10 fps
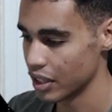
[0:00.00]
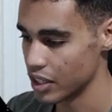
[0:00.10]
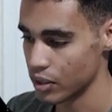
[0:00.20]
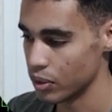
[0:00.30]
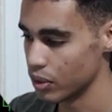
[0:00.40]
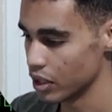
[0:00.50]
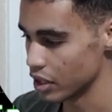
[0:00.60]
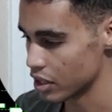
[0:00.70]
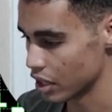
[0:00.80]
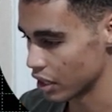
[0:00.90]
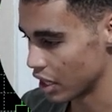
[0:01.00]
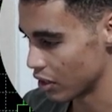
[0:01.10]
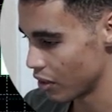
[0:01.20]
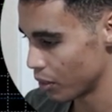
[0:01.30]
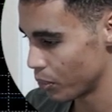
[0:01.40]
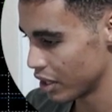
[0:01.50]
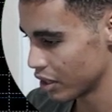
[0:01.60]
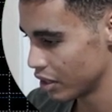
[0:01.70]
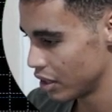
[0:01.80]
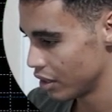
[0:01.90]
Let's check another one.
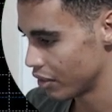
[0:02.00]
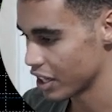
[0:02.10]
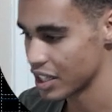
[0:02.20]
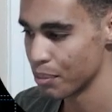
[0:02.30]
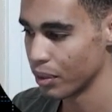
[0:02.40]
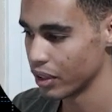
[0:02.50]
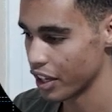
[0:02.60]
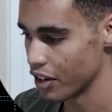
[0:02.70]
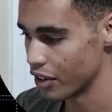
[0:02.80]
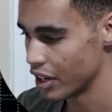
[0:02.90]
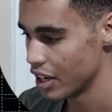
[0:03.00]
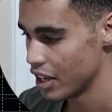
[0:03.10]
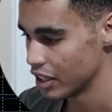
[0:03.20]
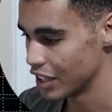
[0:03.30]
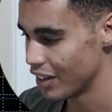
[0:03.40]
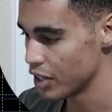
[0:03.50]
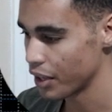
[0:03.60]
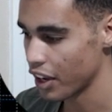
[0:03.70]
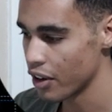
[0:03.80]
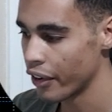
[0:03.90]
For example, here. The value
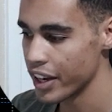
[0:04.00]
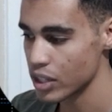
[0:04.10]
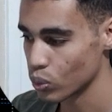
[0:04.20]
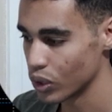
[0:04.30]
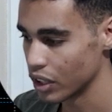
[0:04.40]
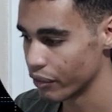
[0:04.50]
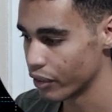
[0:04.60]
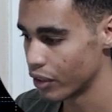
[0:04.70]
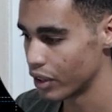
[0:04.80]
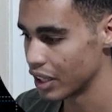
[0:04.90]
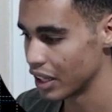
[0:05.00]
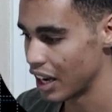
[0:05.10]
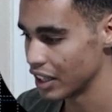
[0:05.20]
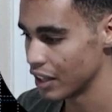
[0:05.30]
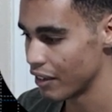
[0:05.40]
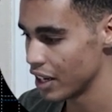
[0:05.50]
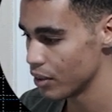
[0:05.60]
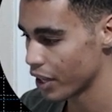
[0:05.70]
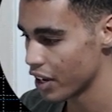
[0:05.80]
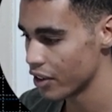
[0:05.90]
here is 24, and the value
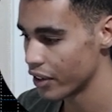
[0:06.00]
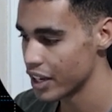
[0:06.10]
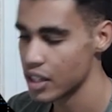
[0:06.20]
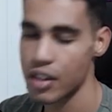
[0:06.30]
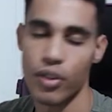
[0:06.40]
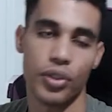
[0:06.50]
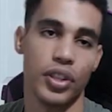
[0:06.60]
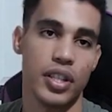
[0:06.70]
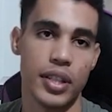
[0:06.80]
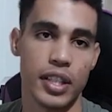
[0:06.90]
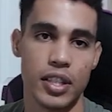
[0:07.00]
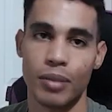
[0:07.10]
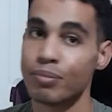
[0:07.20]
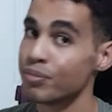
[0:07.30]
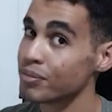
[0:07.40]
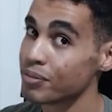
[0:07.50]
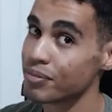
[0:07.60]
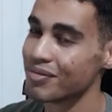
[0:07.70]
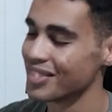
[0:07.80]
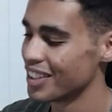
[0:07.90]
here is 36.
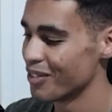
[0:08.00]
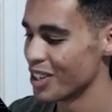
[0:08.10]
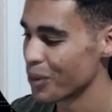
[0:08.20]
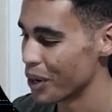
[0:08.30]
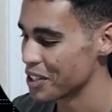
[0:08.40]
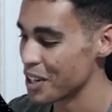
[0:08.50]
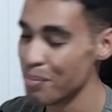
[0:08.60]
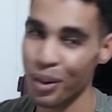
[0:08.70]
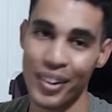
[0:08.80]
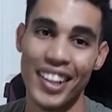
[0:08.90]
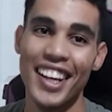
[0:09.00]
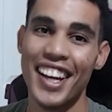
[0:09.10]
Quite simple.